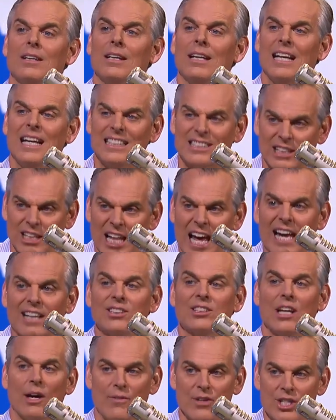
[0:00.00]
is
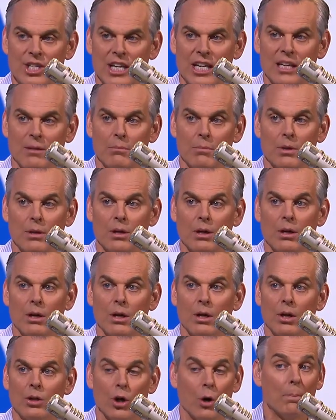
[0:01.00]
less of a team.
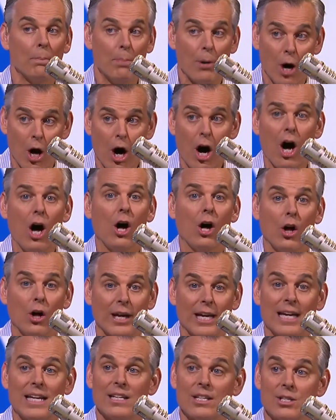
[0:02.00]
No, Paul
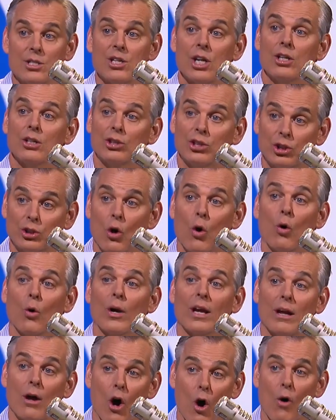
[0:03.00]
is
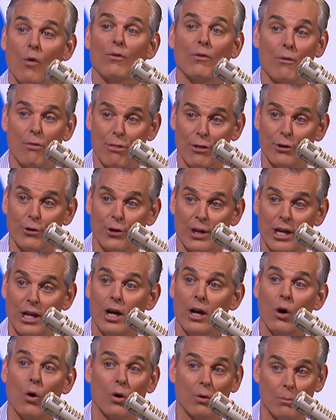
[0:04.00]
scoring over thirty
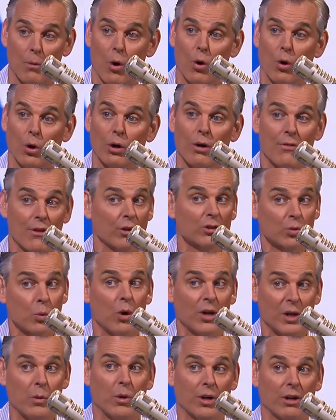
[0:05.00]
or more. They're
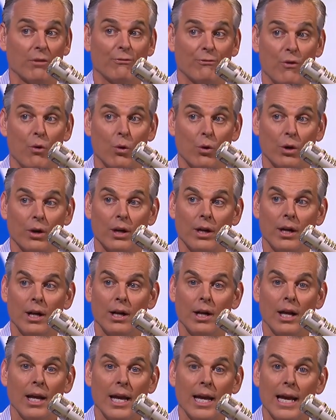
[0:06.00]
twenty-one and four.
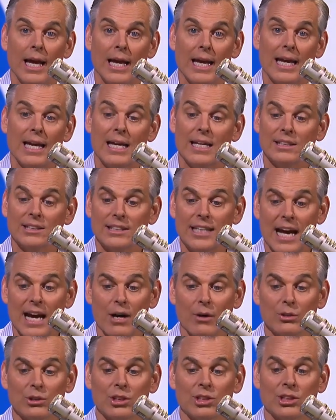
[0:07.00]
He is
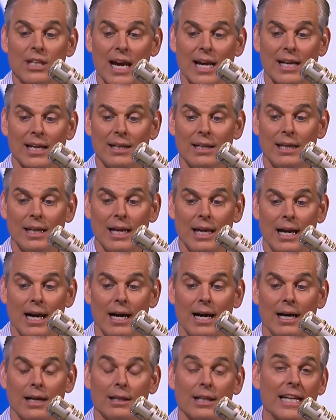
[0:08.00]
now second...
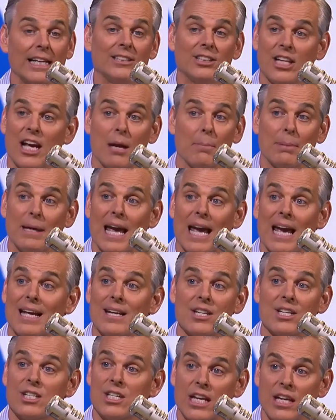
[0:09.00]
Uh, leads the N B A
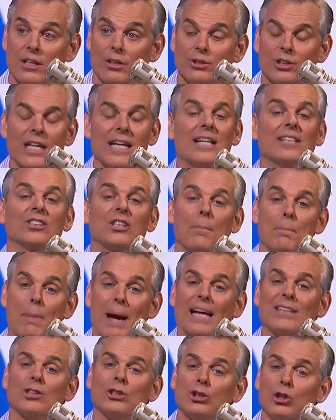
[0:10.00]
in steals. He is the
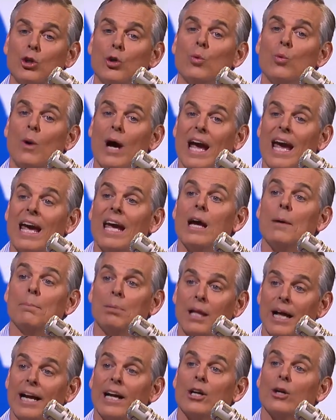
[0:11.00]
best two-way
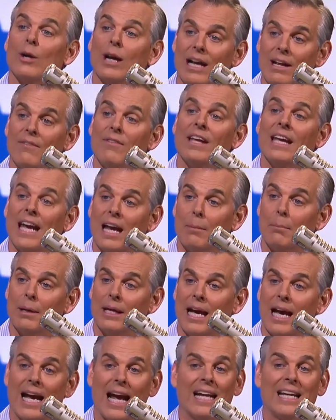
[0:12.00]
player in the N
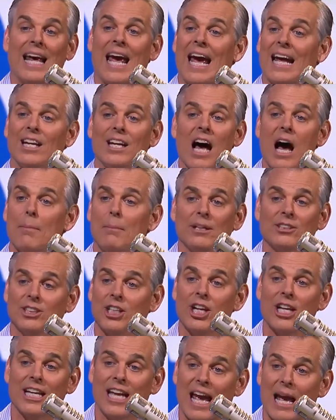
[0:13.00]
B A and had not missed
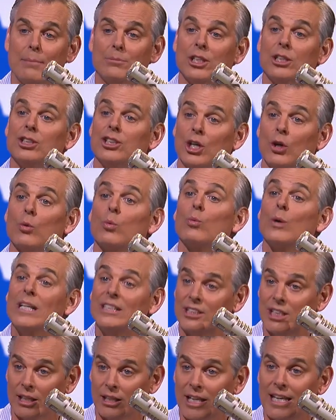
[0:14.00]
any games until
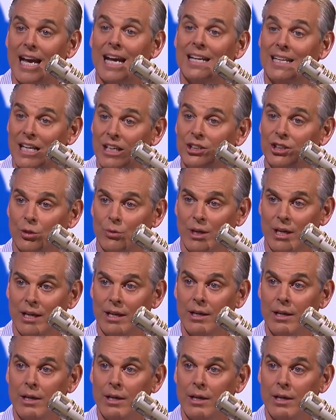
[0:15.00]
recently. He had an injury.